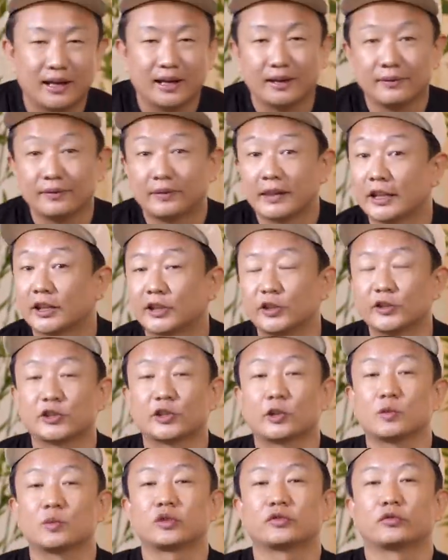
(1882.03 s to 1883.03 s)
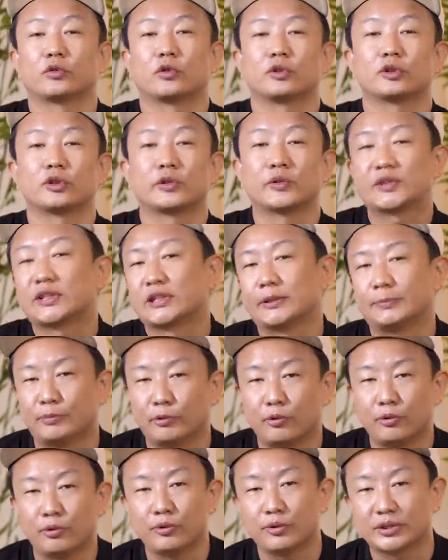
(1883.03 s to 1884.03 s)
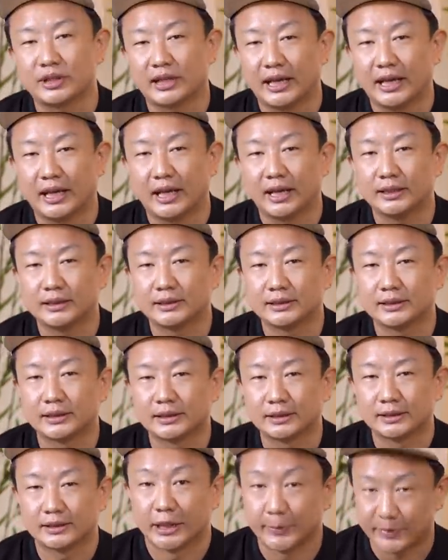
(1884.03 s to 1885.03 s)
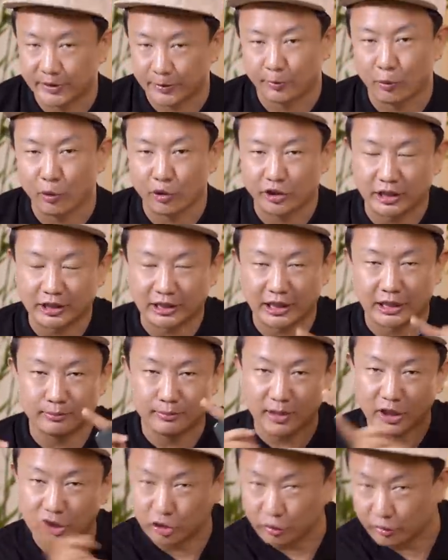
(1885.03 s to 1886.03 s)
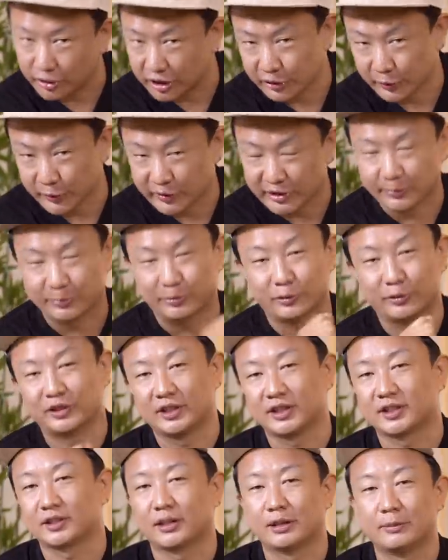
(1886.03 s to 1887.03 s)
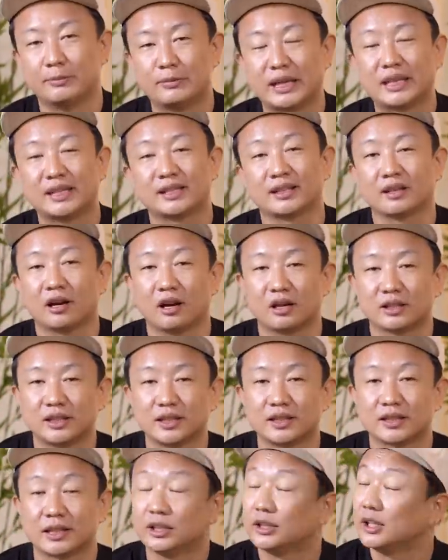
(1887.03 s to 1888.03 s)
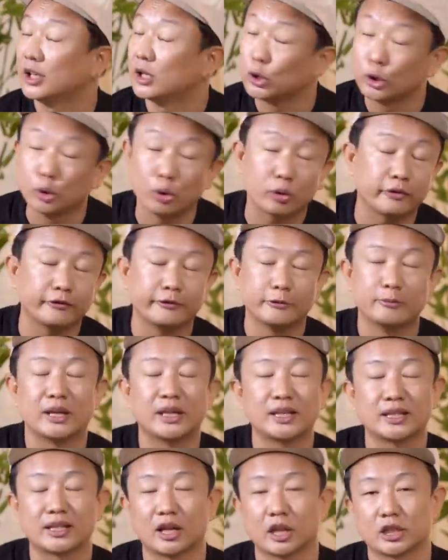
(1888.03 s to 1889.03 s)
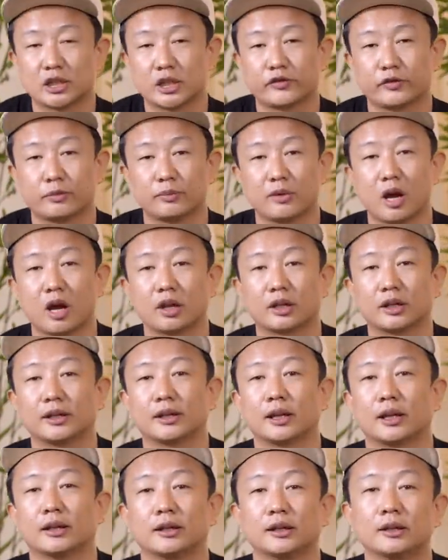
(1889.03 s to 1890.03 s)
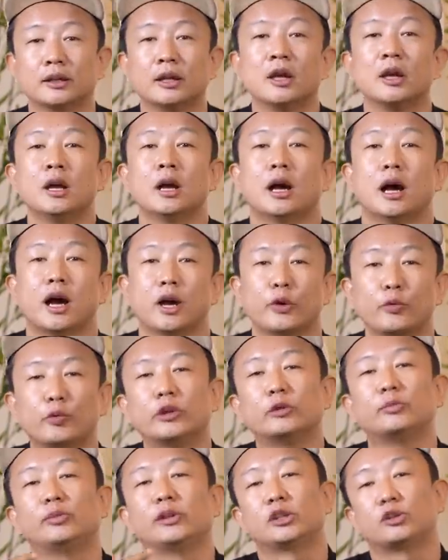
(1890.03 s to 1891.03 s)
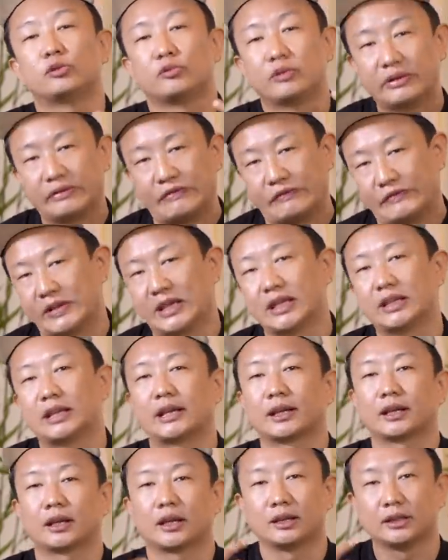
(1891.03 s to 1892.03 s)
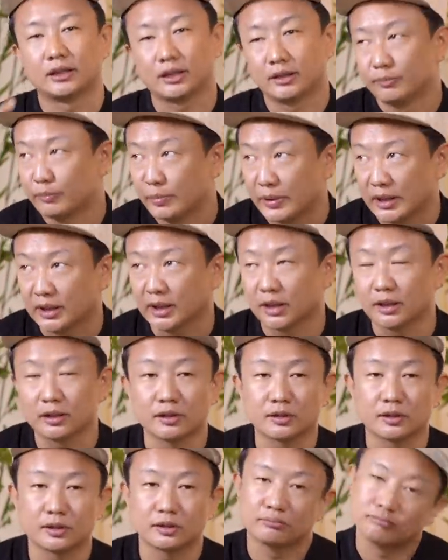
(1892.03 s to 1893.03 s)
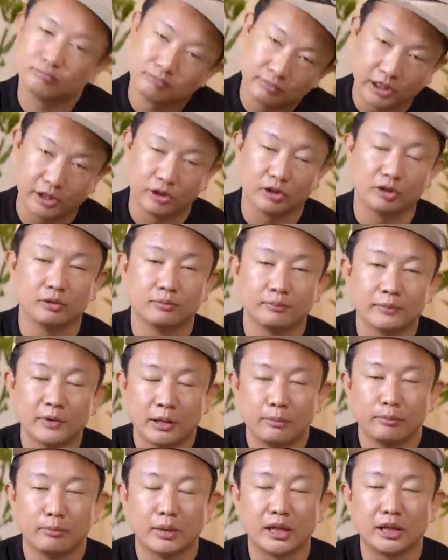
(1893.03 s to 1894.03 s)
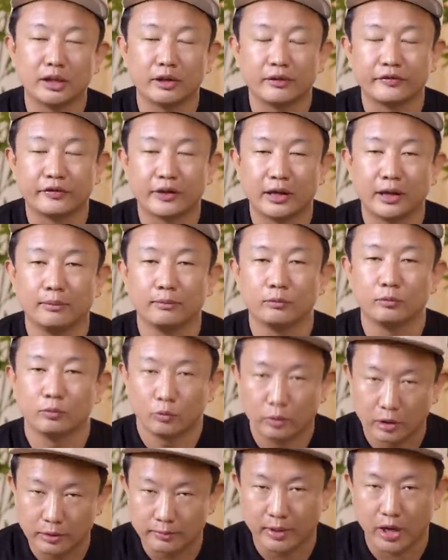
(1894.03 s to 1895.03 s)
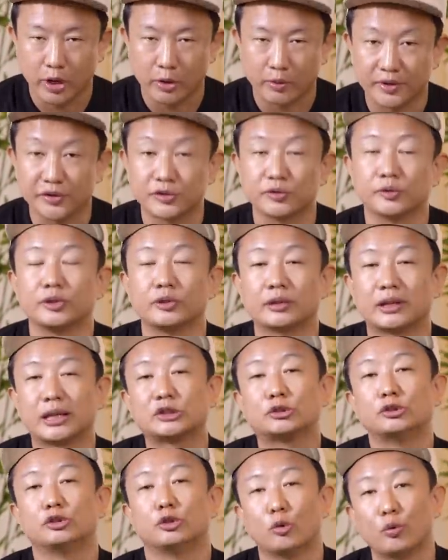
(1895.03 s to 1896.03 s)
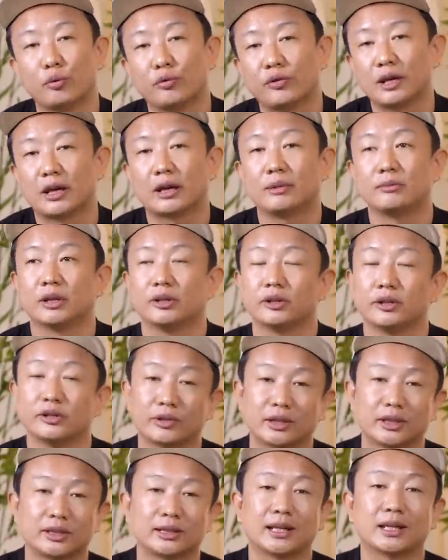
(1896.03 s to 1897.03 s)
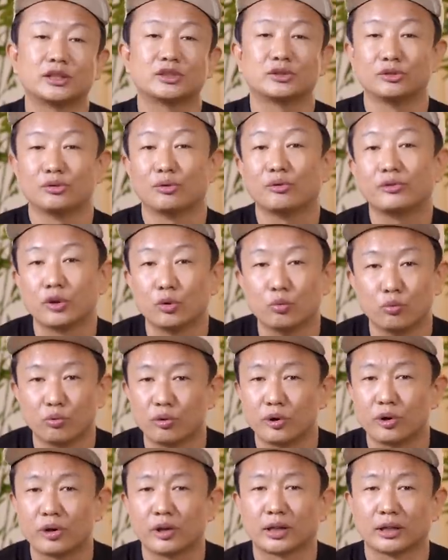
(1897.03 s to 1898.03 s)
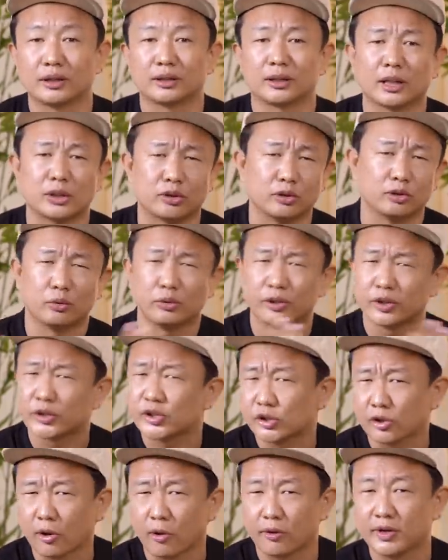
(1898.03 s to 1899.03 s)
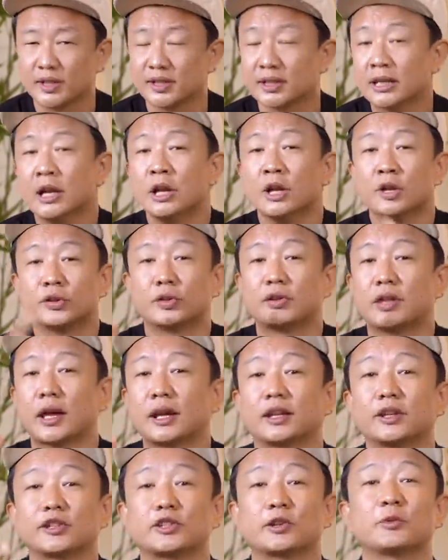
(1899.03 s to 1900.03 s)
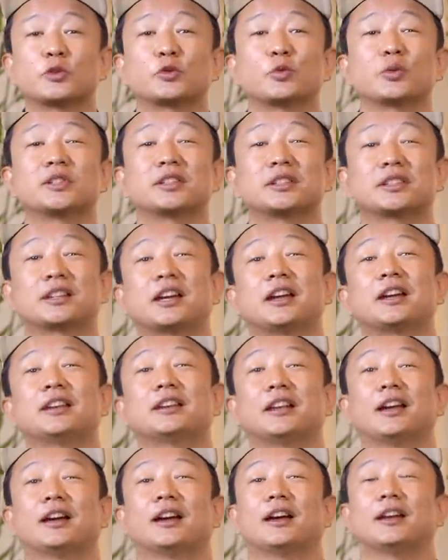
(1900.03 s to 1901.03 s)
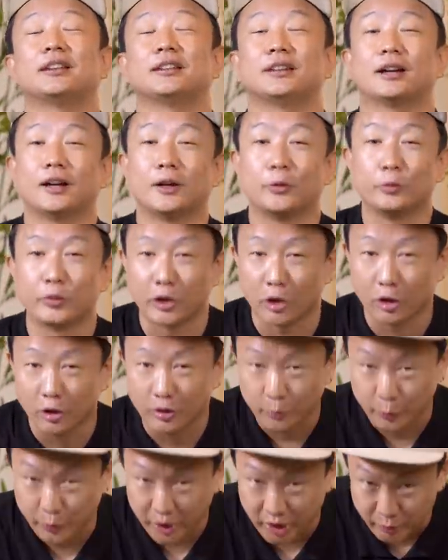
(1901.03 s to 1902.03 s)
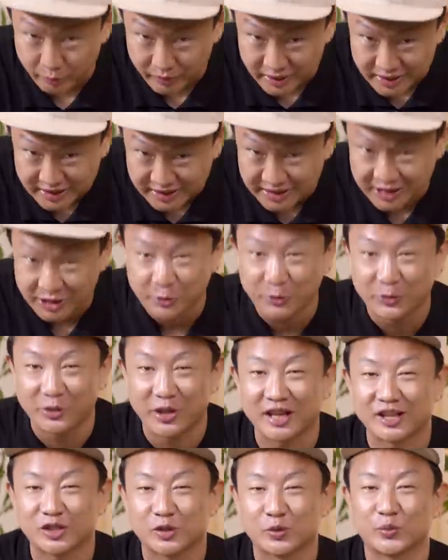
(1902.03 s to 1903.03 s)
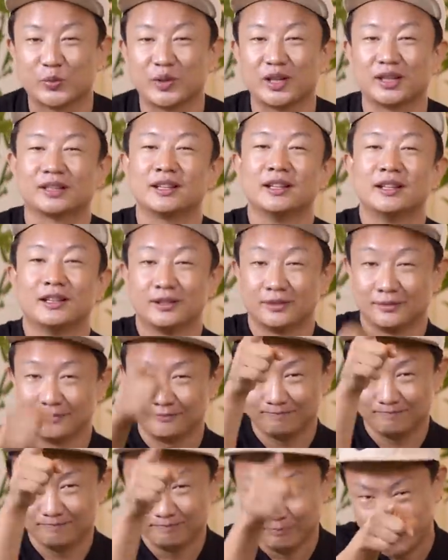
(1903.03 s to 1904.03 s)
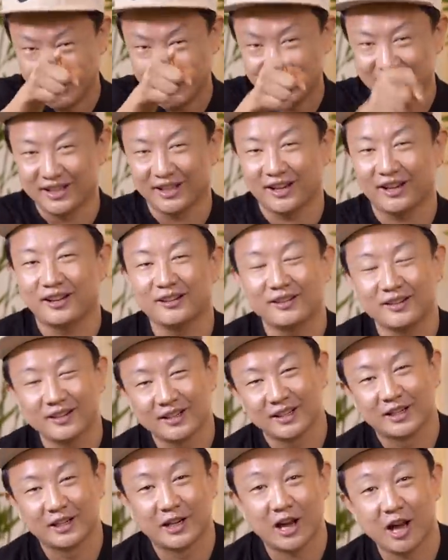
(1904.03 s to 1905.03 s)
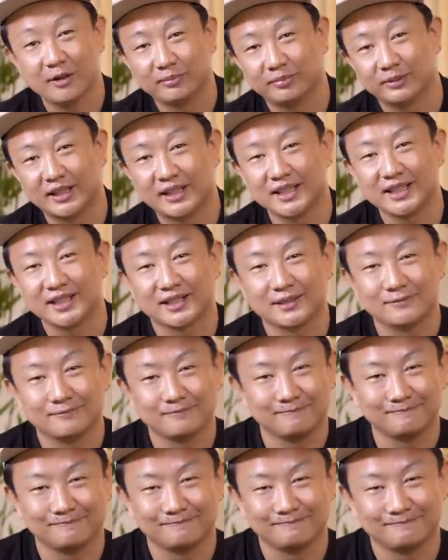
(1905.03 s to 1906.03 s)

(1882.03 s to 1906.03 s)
And thank you so much for all your support. And keep supporting. And make sure that you support this amazing artist. And there are a lot of amazing artists from Nagaland. And then I will be revealing and then bringing, you know, many of them one by one, so you get to know them, and then you can get to know their work and get to know their stories. So thank you so much once again, and we will see you next week. Be there. God bless.